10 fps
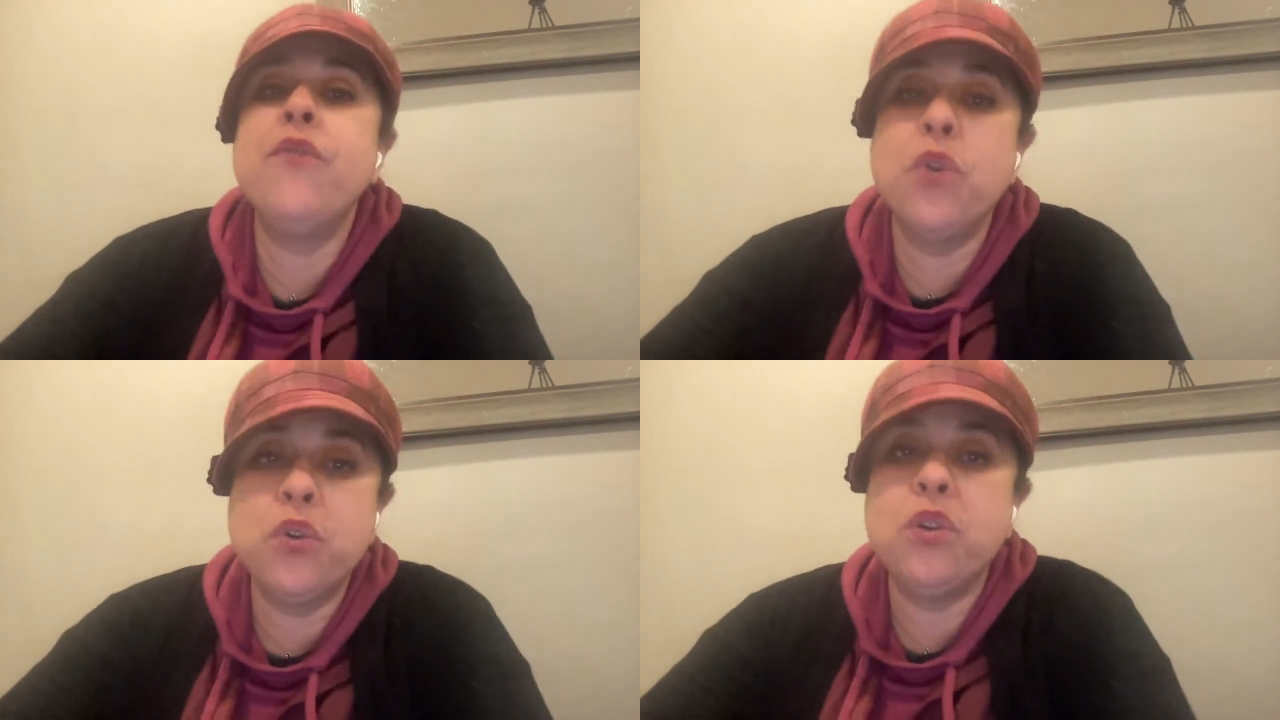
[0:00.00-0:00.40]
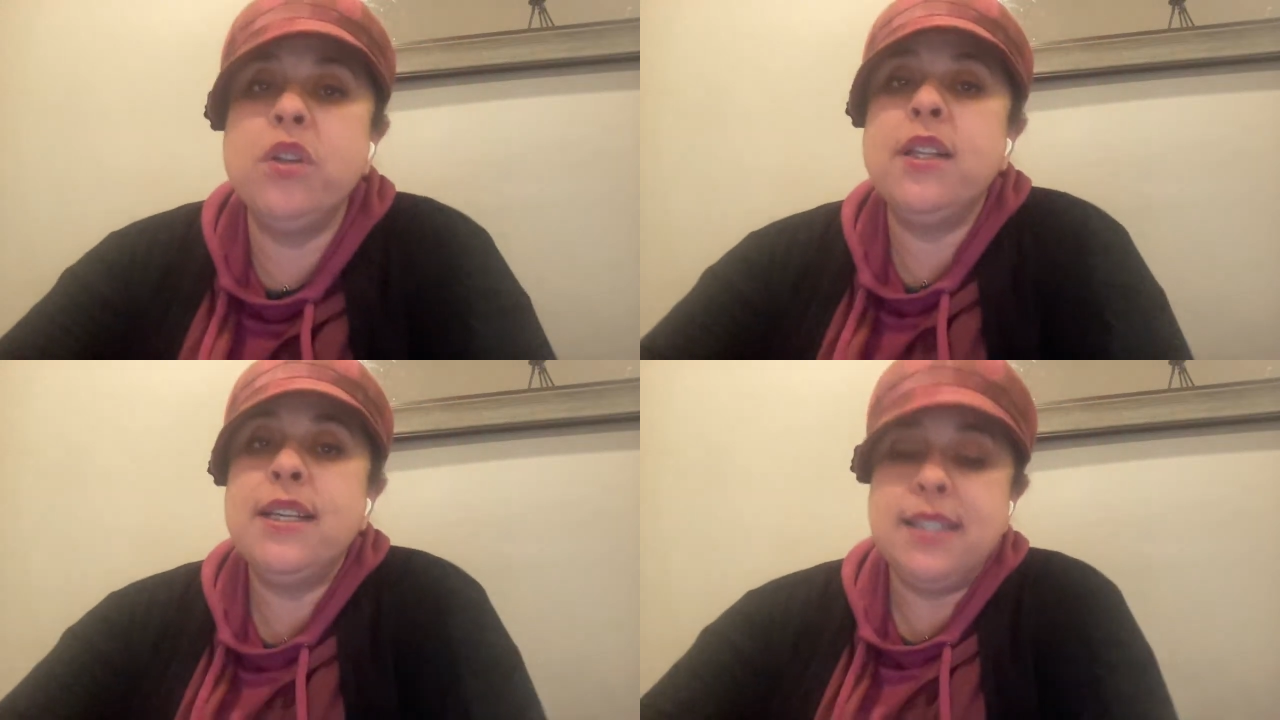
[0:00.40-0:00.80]

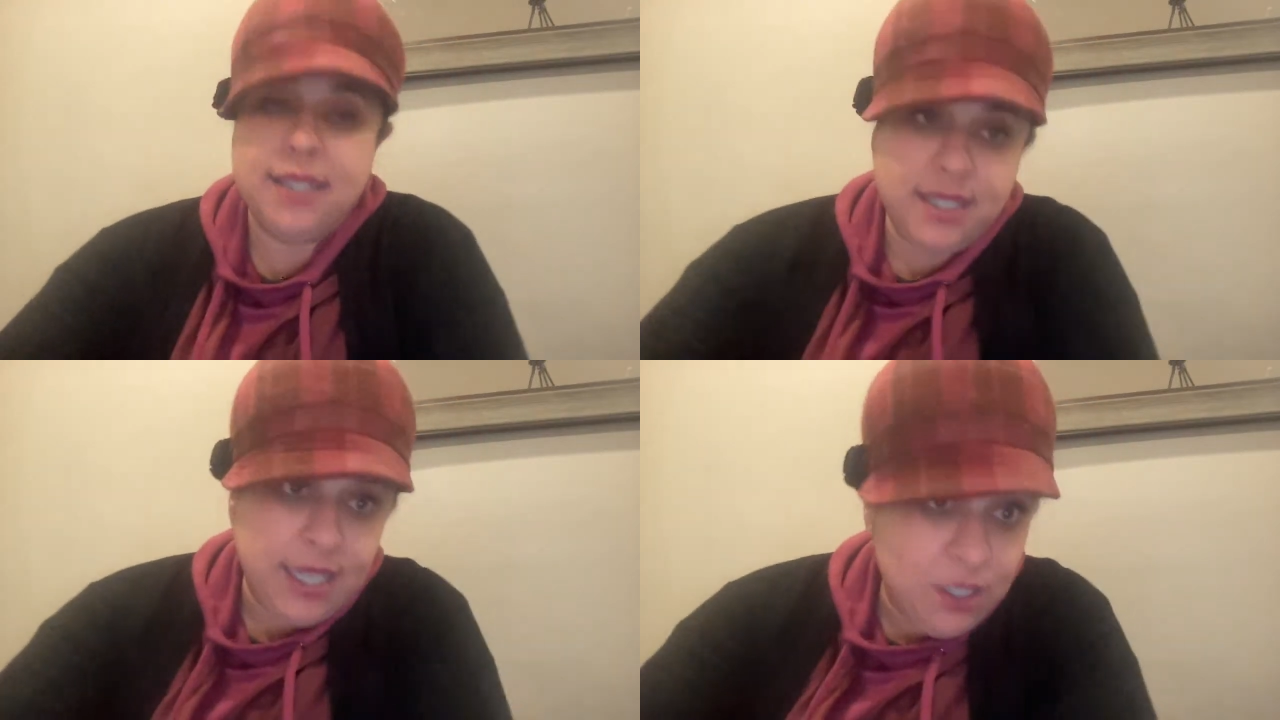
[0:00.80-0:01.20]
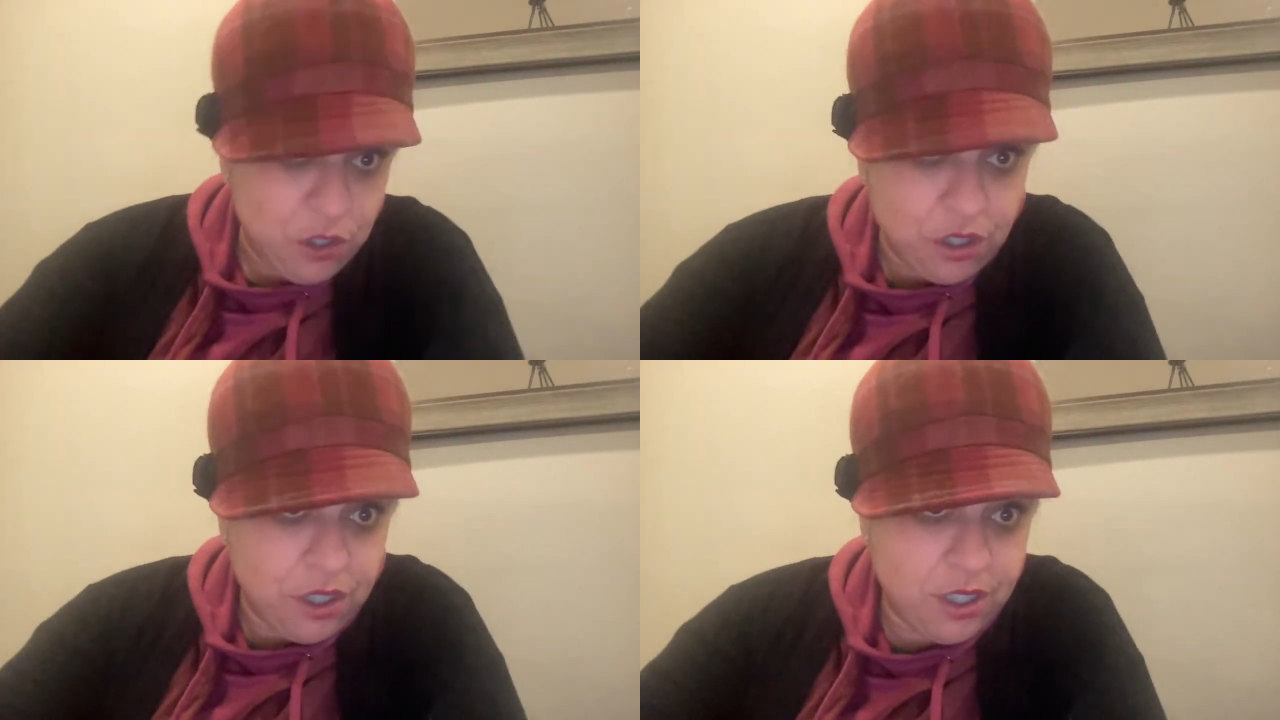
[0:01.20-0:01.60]
focal
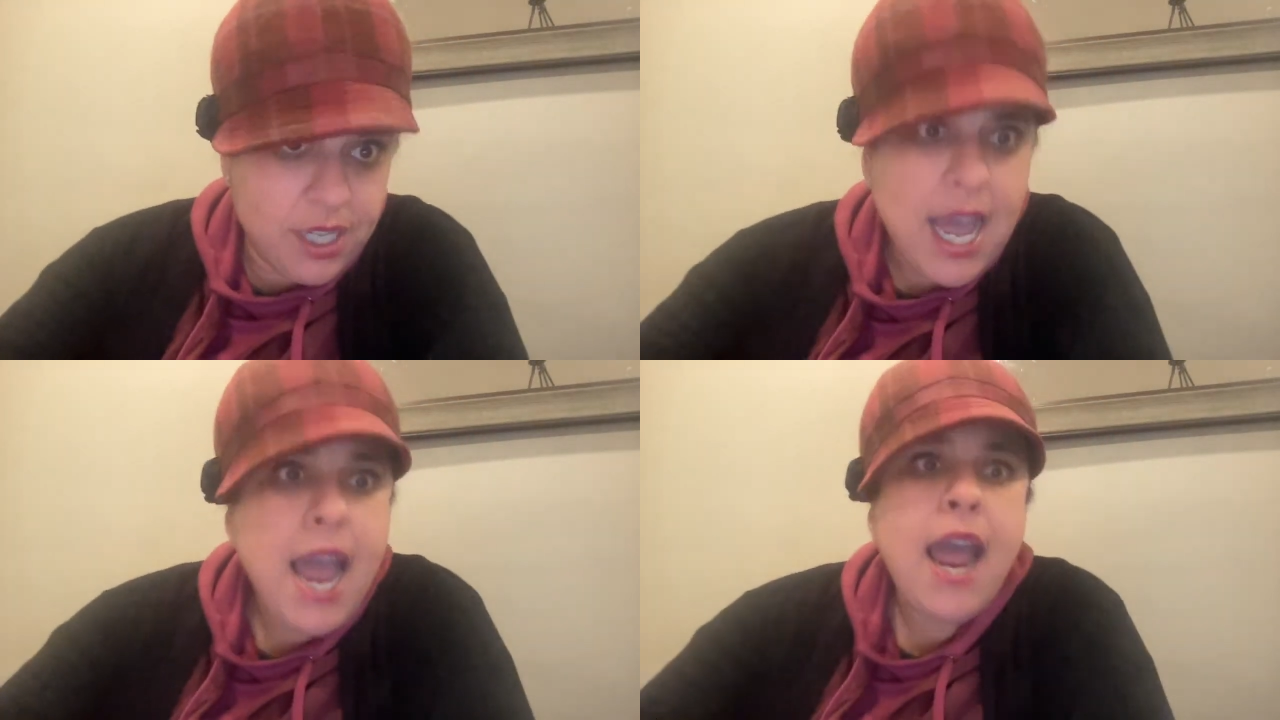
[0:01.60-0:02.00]
seizures